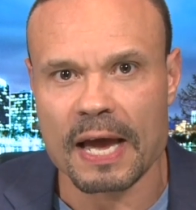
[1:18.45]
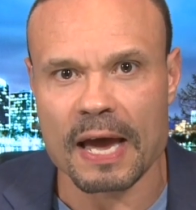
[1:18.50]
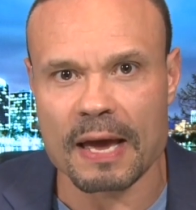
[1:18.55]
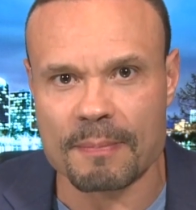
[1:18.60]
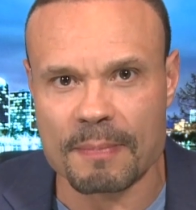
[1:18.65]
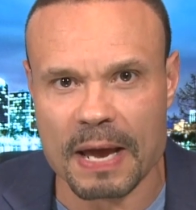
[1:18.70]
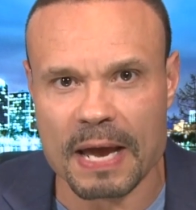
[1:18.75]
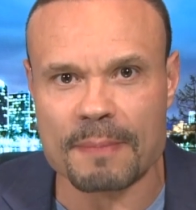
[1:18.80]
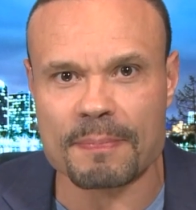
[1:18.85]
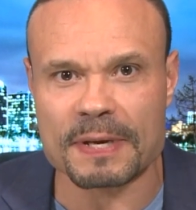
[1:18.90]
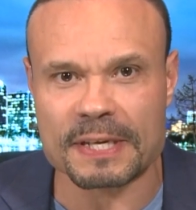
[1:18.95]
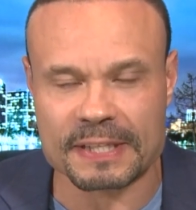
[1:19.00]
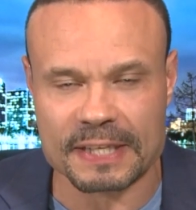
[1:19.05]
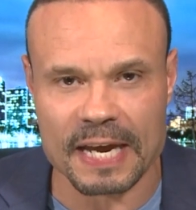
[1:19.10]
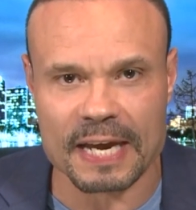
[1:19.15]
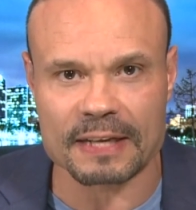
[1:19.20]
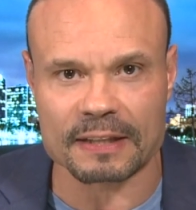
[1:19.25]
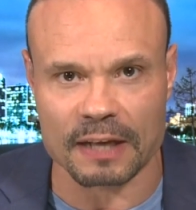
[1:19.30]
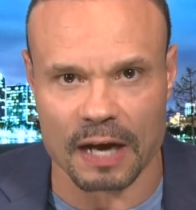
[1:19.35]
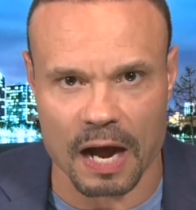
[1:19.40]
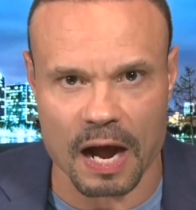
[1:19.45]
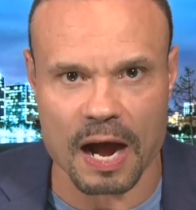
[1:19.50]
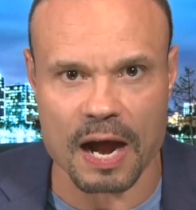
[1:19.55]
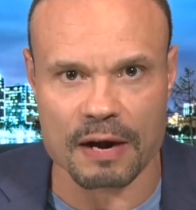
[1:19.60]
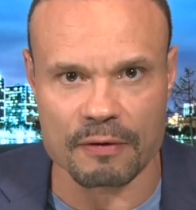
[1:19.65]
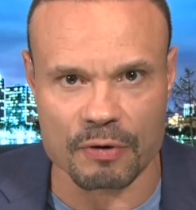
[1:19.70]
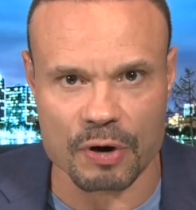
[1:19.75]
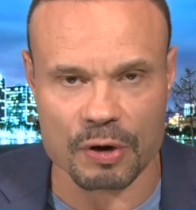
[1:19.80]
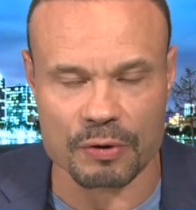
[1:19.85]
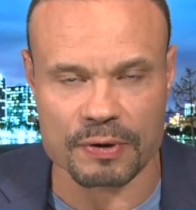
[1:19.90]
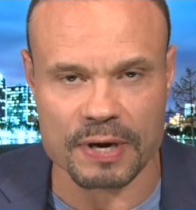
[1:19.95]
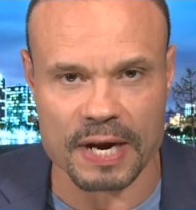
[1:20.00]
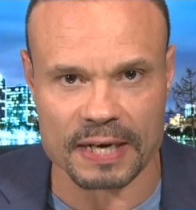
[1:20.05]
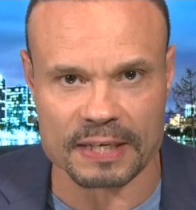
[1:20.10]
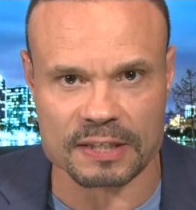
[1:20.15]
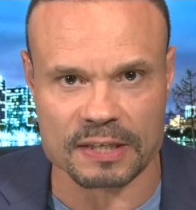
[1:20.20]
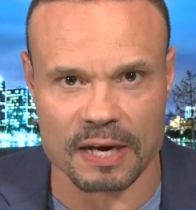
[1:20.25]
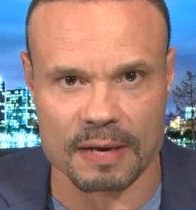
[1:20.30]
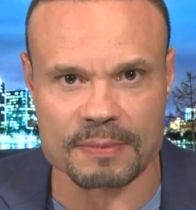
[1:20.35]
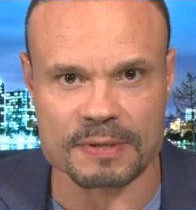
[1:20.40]
and maybe take the high road
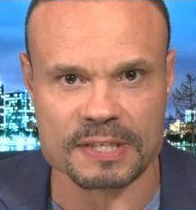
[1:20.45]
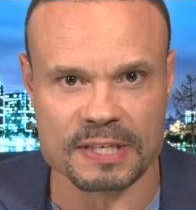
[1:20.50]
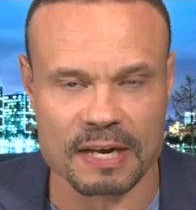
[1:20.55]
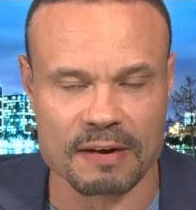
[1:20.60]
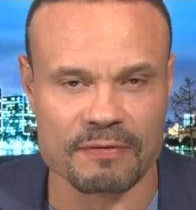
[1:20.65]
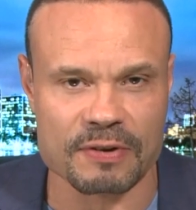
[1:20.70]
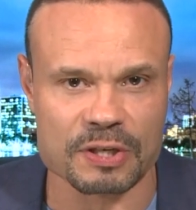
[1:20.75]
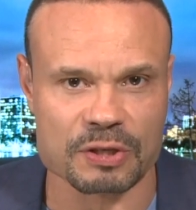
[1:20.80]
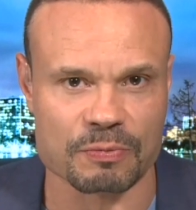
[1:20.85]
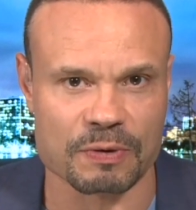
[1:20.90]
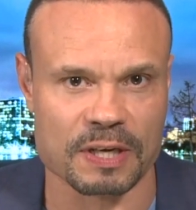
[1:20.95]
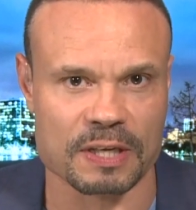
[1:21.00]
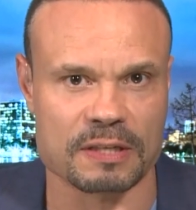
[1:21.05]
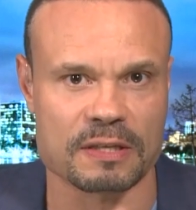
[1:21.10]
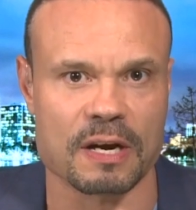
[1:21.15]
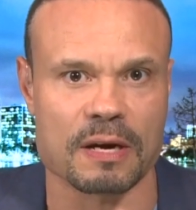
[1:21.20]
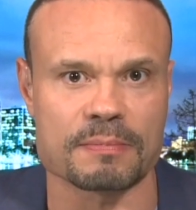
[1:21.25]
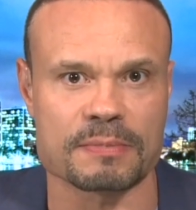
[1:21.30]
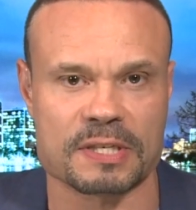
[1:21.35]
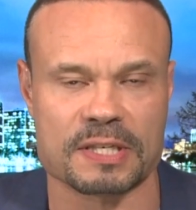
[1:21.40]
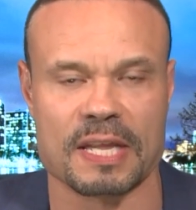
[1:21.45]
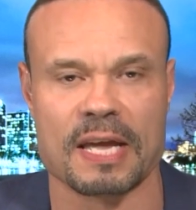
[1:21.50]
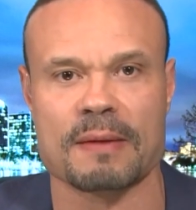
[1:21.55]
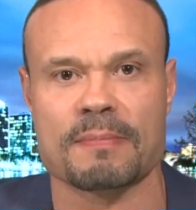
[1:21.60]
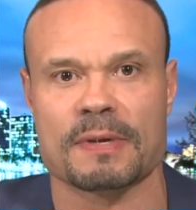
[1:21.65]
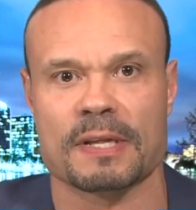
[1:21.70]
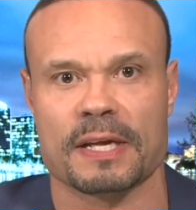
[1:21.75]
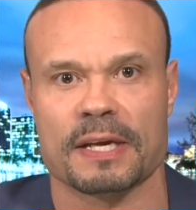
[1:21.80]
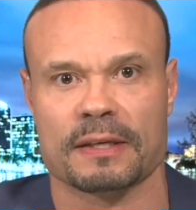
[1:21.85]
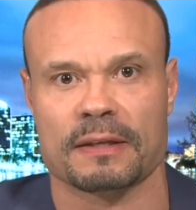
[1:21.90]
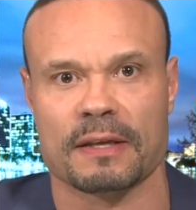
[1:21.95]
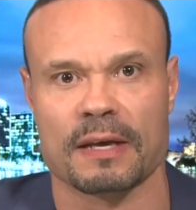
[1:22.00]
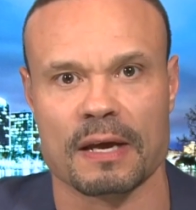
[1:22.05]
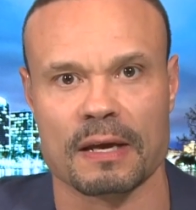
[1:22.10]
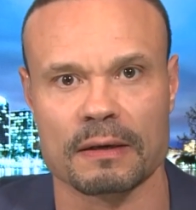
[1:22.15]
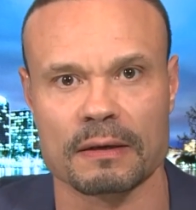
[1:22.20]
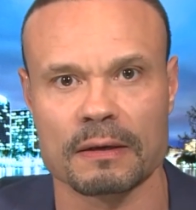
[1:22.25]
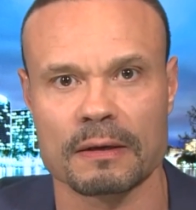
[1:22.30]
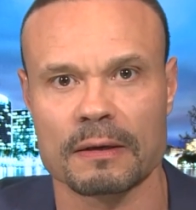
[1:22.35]
next time instead of issuing a dumb statement like that.